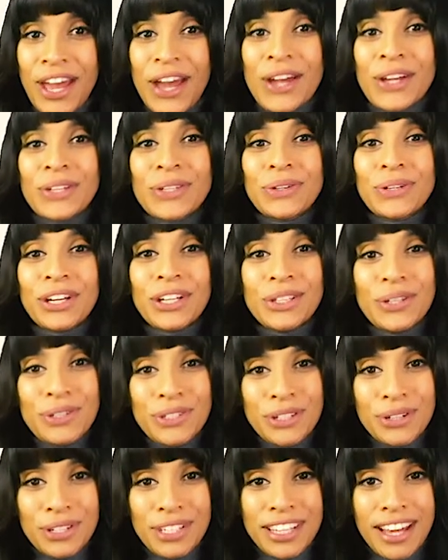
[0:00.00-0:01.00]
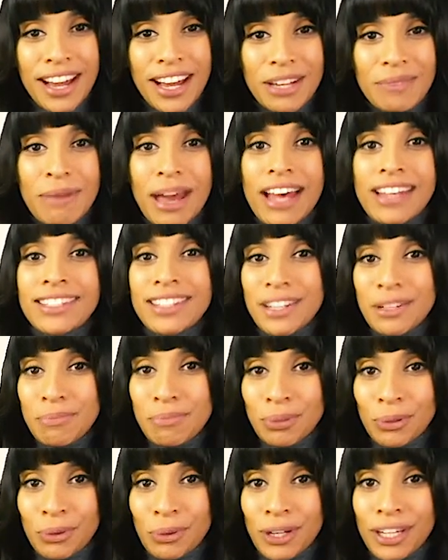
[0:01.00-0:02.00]
You can use your time as an
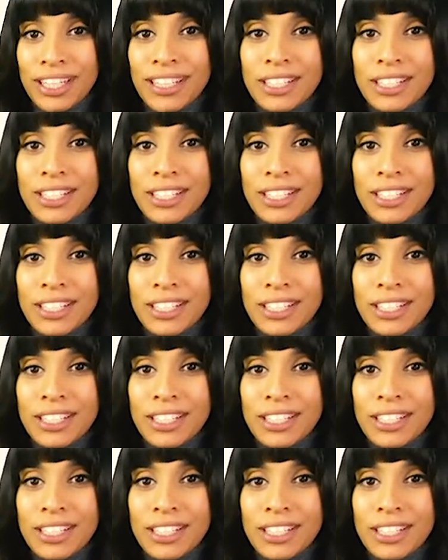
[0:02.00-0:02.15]
employee